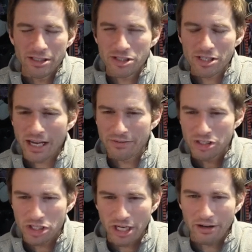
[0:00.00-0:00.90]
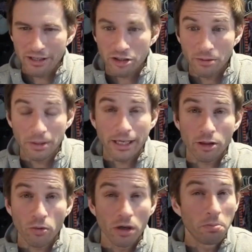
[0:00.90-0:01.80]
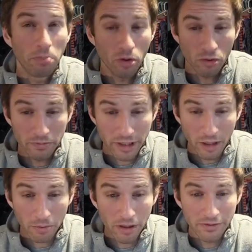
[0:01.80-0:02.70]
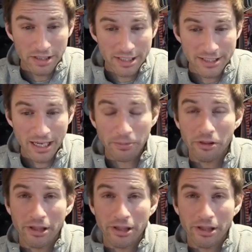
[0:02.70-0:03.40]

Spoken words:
is just kind of a generic term like the word boomed in our previous example.